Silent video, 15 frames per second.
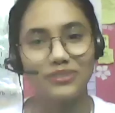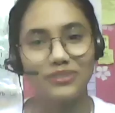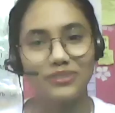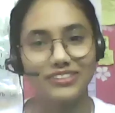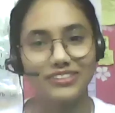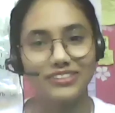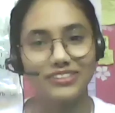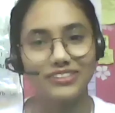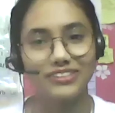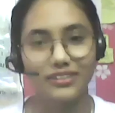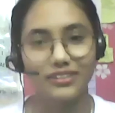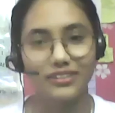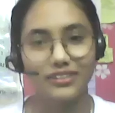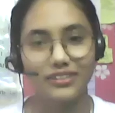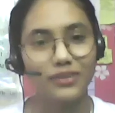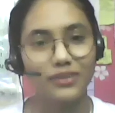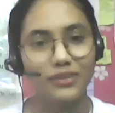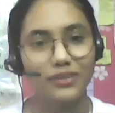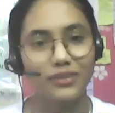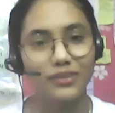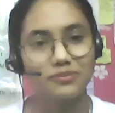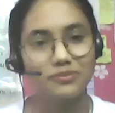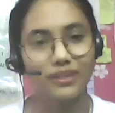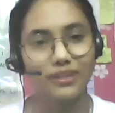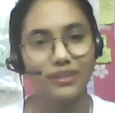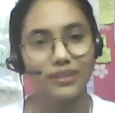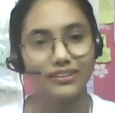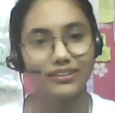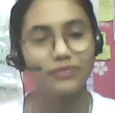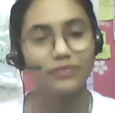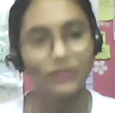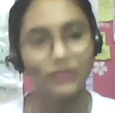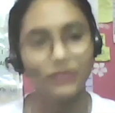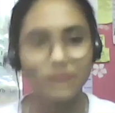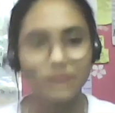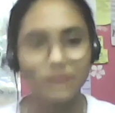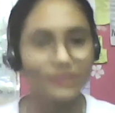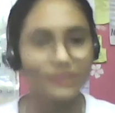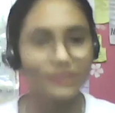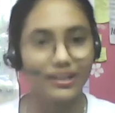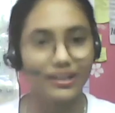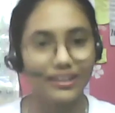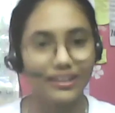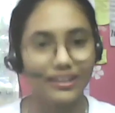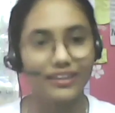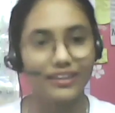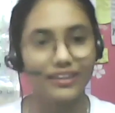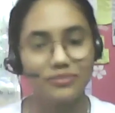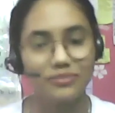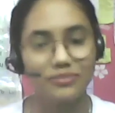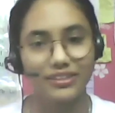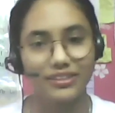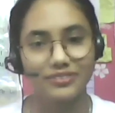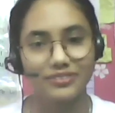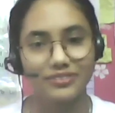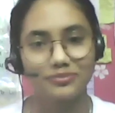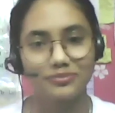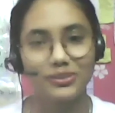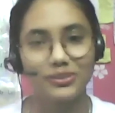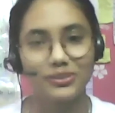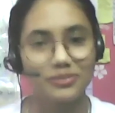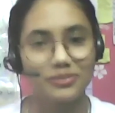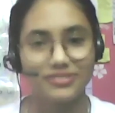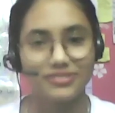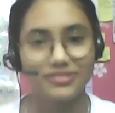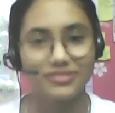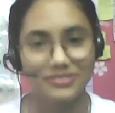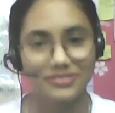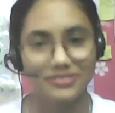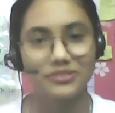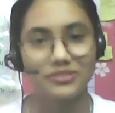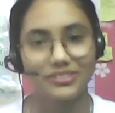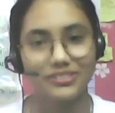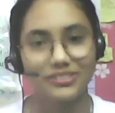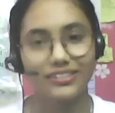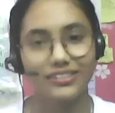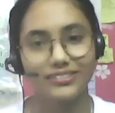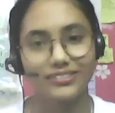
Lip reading: really strong in the pull-ups, but push-ups I can, but pull-ups not really.